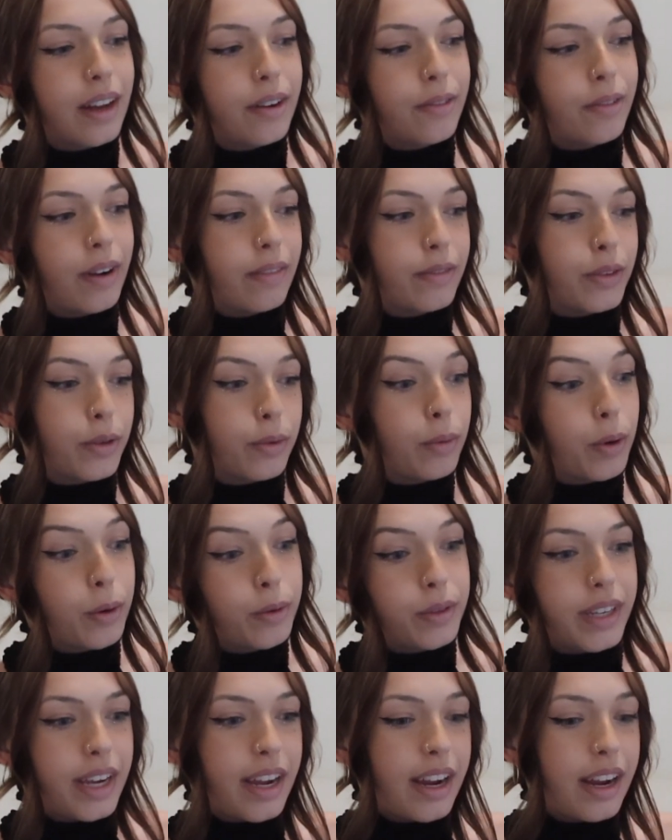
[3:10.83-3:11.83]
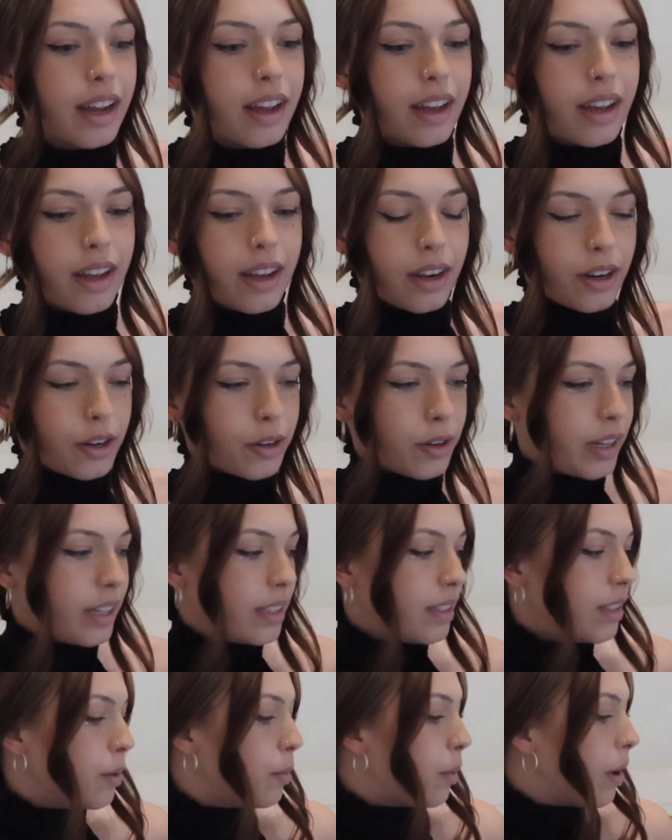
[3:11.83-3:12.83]
I don't have to rotate
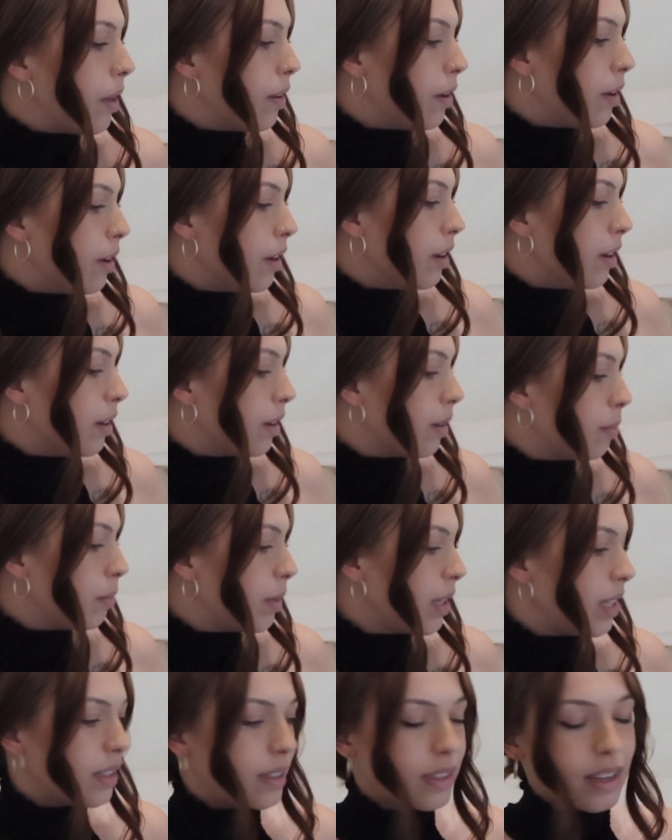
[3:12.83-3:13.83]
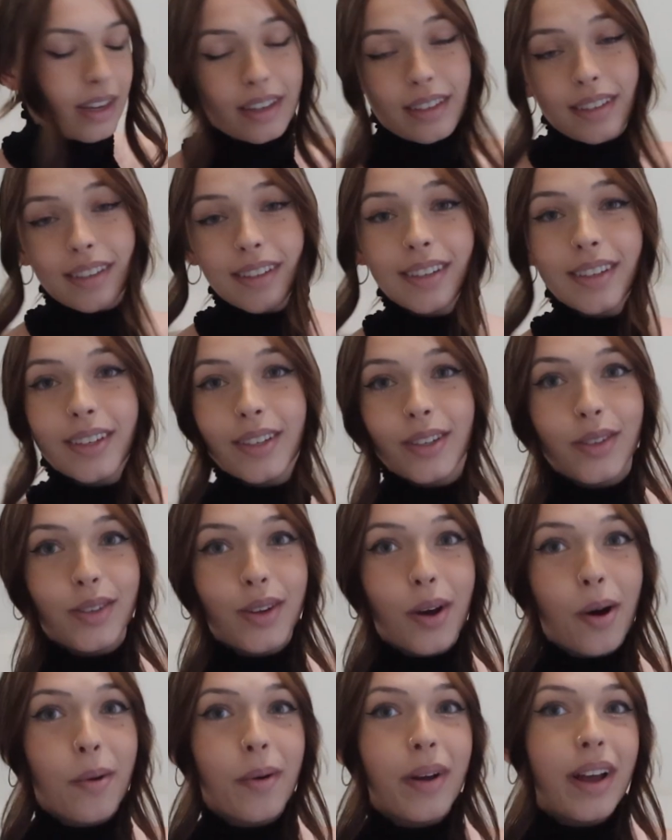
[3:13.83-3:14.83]
crazy weather pieces.
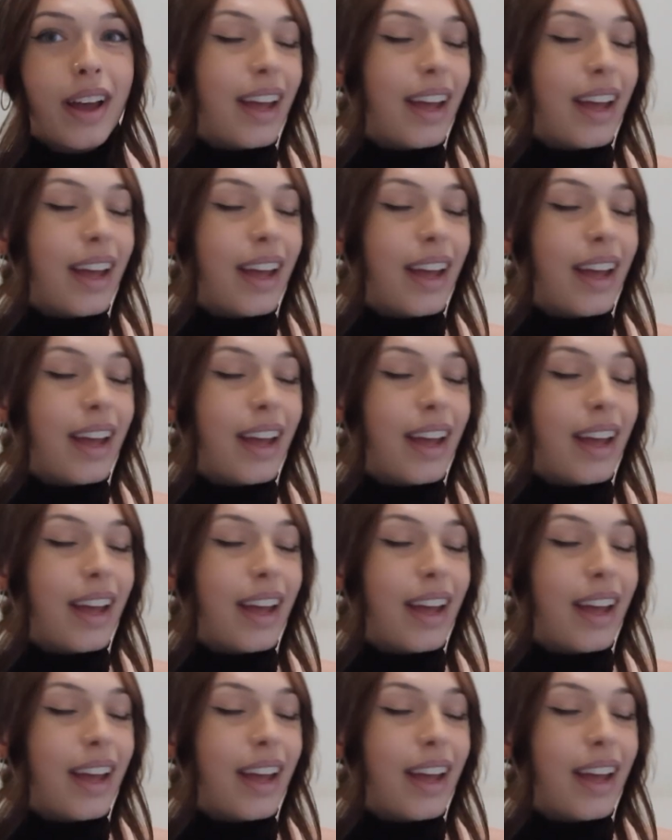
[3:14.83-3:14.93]
So